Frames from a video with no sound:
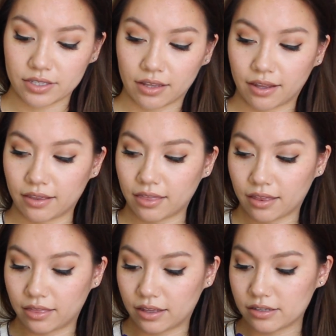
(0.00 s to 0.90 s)
I like
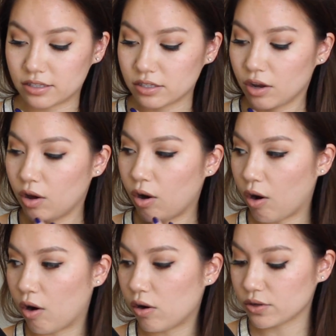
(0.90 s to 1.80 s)
that it's
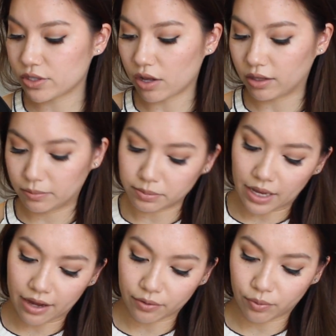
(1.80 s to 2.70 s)
all solid
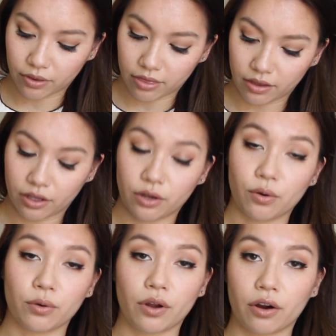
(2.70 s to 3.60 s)
black with the
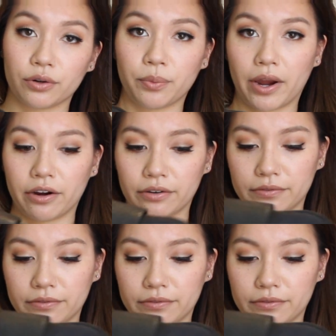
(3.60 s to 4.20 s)
gold hardware.